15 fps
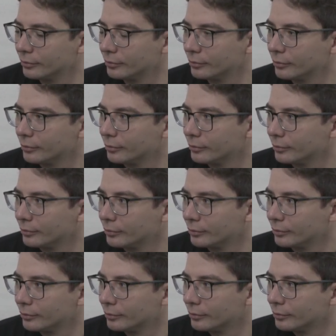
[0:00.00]

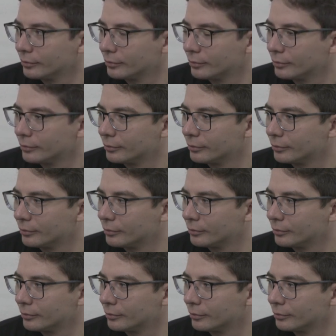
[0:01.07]

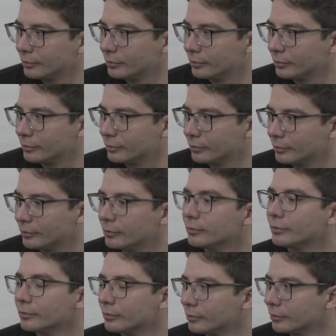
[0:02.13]

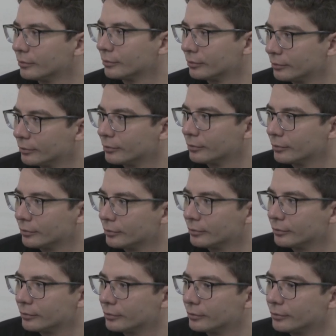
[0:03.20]

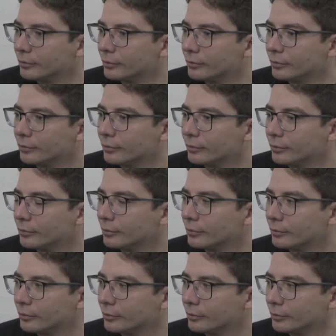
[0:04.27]

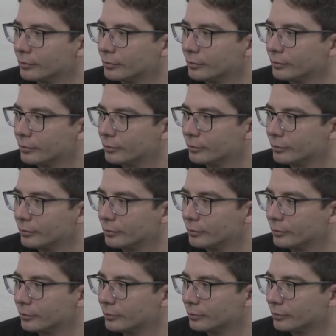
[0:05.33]

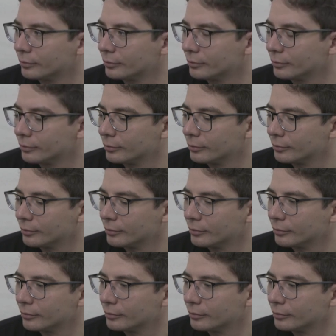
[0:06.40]
This person isn't speaking.